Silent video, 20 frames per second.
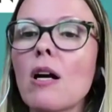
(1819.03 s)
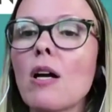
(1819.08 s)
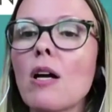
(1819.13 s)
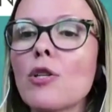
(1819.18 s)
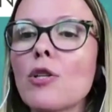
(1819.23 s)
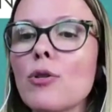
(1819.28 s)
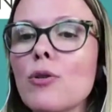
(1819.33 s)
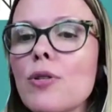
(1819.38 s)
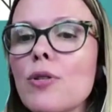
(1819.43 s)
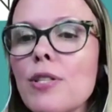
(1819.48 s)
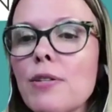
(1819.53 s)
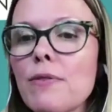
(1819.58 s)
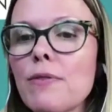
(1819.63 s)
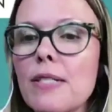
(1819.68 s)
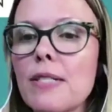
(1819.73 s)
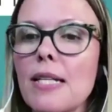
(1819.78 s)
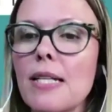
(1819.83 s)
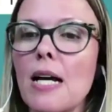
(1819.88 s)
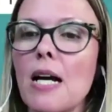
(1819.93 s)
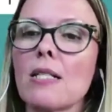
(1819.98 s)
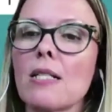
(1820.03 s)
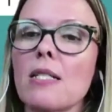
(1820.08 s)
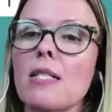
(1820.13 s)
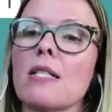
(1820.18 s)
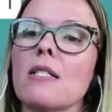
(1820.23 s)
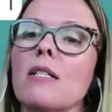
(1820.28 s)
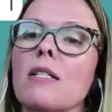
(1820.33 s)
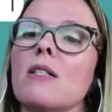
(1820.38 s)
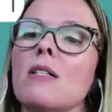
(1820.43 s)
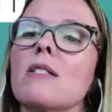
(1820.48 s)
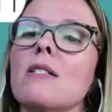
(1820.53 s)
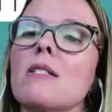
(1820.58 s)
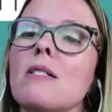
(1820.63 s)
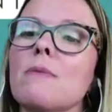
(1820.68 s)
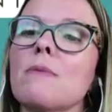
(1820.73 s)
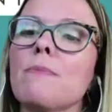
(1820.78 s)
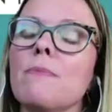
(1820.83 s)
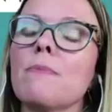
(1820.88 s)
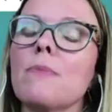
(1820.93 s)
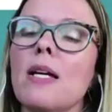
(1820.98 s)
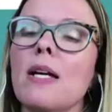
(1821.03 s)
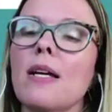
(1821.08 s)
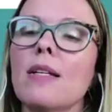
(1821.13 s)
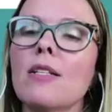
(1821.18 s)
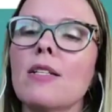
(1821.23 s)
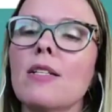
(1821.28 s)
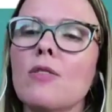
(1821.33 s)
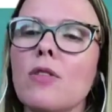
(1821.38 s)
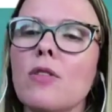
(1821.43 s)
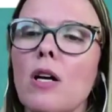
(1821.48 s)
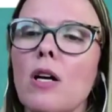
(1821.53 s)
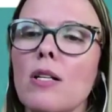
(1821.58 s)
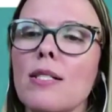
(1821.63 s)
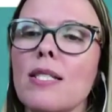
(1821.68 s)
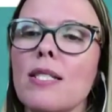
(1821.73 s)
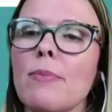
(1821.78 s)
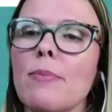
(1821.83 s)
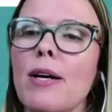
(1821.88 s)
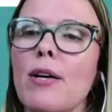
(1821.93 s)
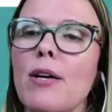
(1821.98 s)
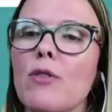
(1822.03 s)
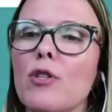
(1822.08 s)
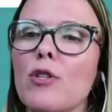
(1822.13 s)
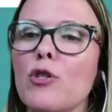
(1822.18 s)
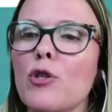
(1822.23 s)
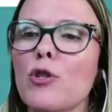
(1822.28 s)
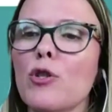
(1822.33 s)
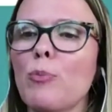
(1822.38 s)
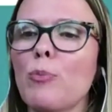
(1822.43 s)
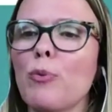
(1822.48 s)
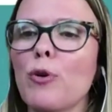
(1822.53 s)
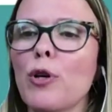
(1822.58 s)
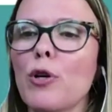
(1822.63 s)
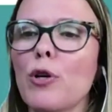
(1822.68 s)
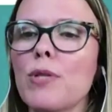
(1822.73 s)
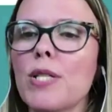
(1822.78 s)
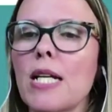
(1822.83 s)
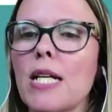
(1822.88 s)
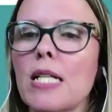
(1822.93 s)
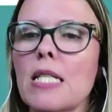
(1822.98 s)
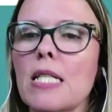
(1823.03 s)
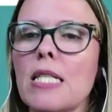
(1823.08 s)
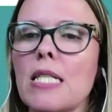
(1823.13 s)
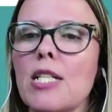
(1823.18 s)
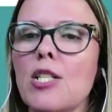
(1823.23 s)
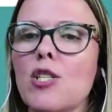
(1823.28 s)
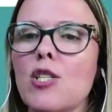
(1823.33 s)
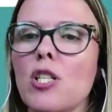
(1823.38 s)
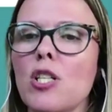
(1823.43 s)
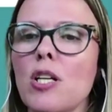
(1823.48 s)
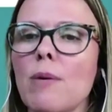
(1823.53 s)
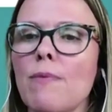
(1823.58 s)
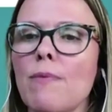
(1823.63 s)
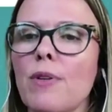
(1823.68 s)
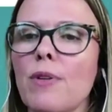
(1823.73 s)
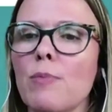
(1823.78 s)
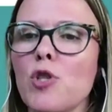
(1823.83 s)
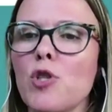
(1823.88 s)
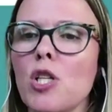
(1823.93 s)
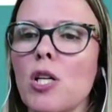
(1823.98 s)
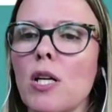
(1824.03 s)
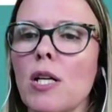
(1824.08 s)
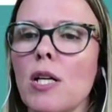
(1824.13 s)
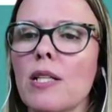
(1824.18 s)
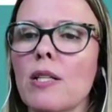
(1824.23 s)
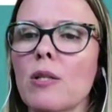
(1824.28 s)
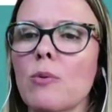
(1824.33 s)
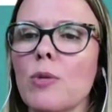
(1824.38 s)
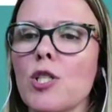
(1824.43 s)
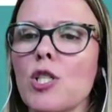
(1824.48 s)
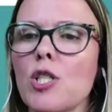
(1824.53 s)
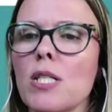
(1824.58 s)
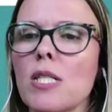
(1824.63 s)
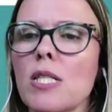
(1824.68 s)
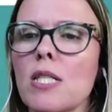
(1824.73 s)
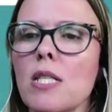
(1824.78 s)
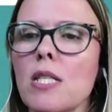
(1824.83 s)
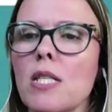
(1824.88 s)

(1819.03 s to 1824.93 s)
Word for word: Yusuf is asking, um, any thoughts about the new Protex CGM from China, which is